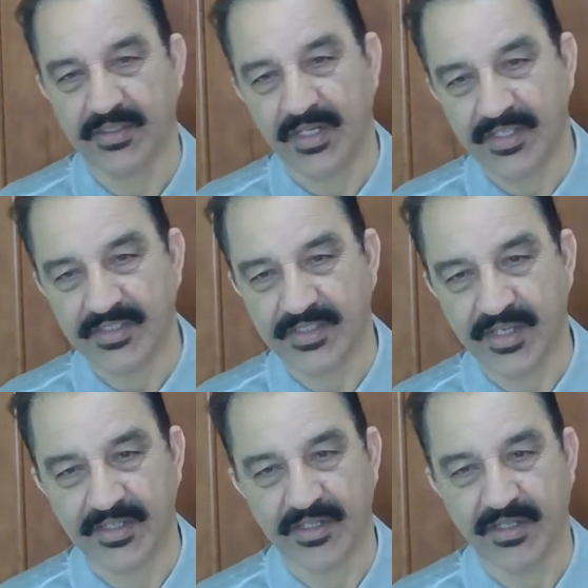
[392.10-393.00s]
clay
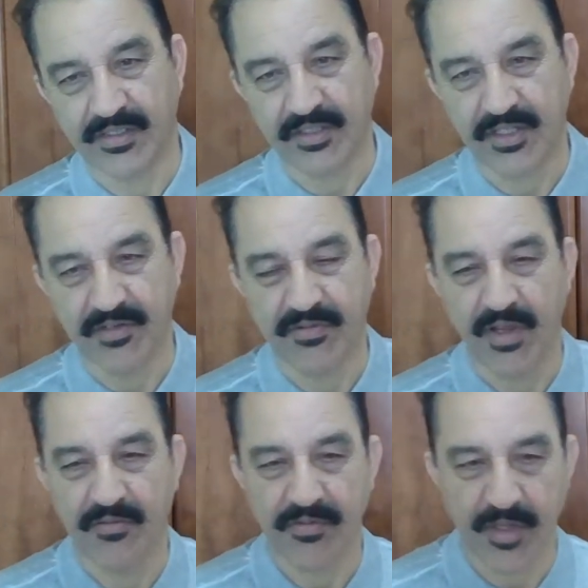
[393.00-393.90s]
sand are
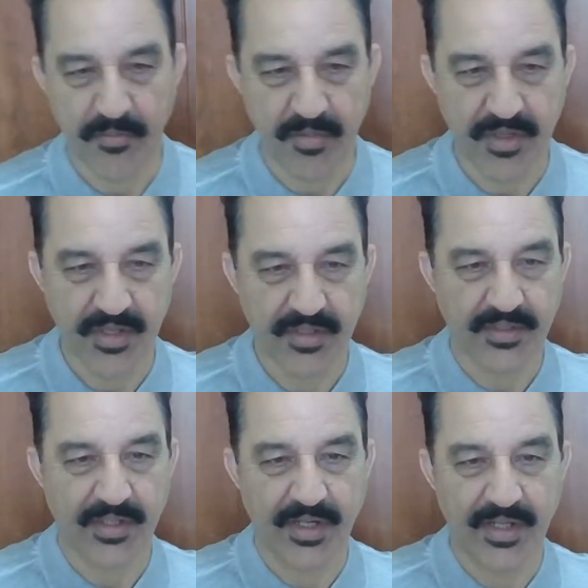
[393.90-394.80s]
95 kPa.
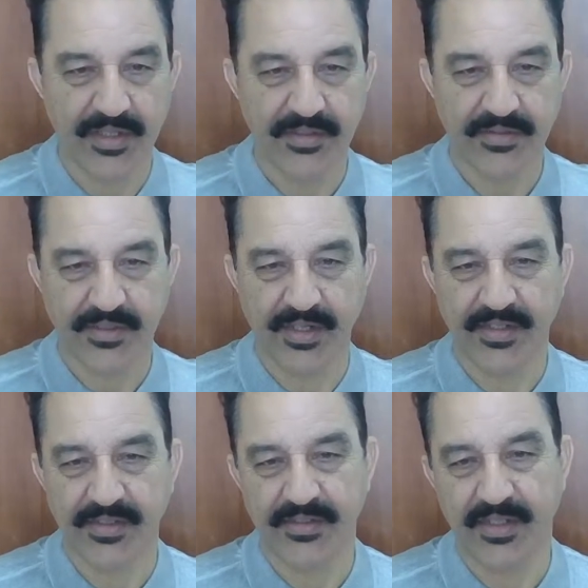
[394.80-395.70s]
Clay
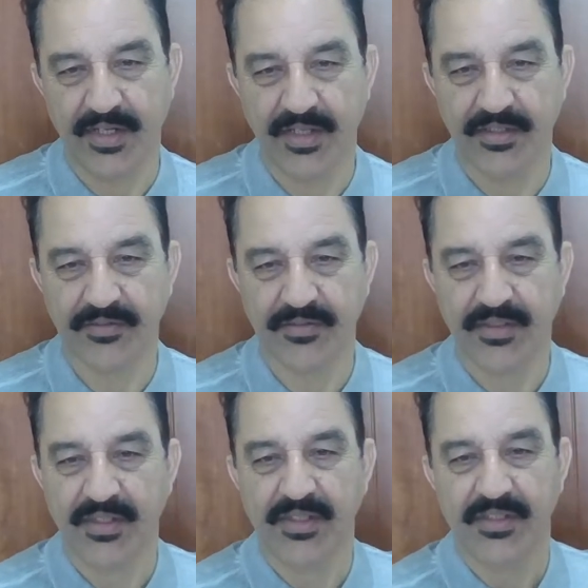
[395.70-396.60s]
sand clay
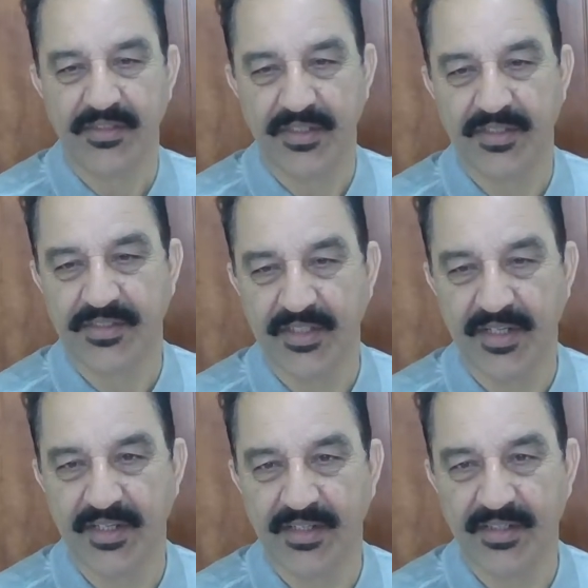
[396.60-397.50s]
silts
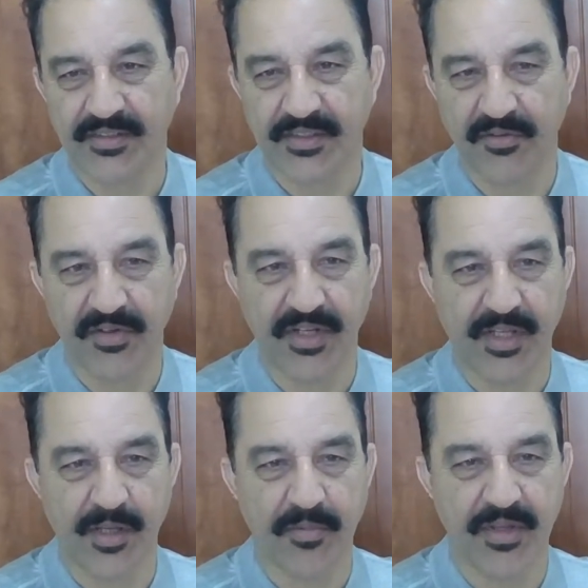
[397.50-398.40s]
clay are 70
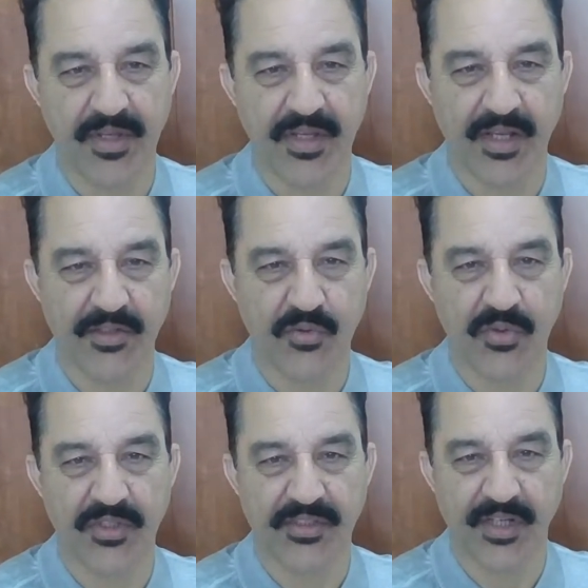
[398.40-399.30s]
kPa.
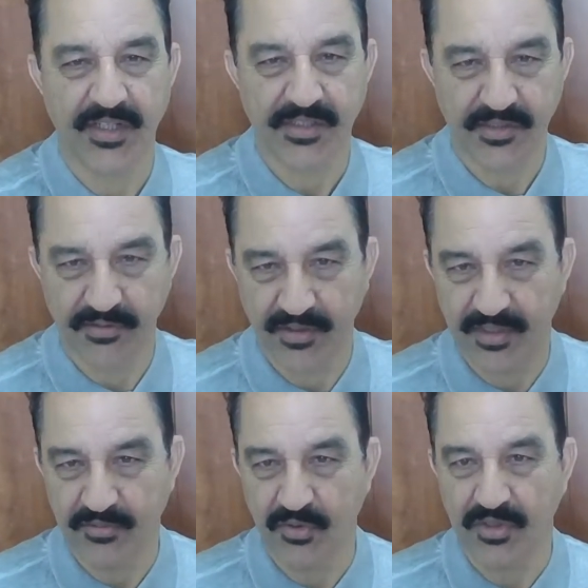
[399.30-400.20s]
Actual sites
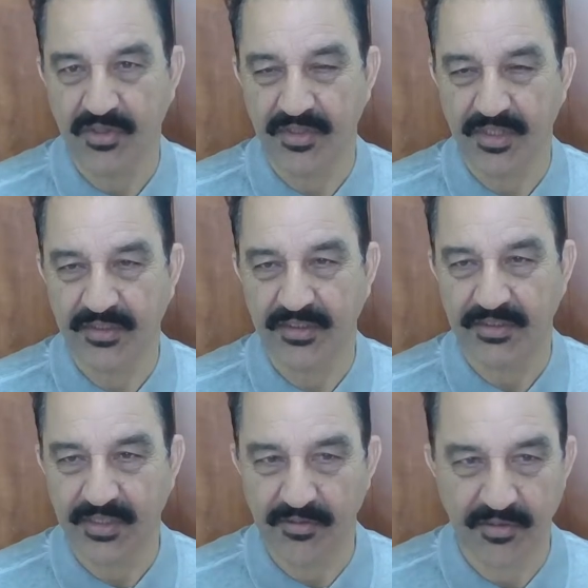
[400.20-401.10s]
where we conduct the
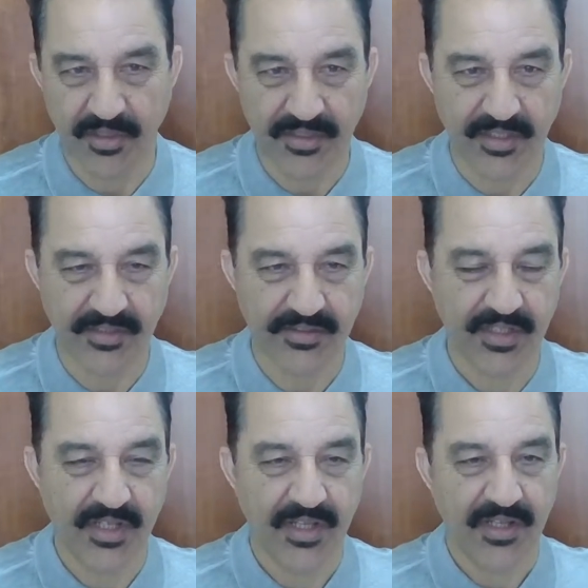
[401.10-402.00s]
several tests
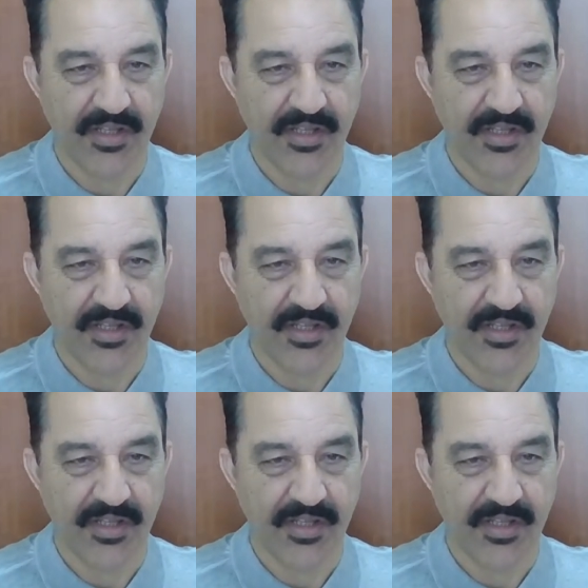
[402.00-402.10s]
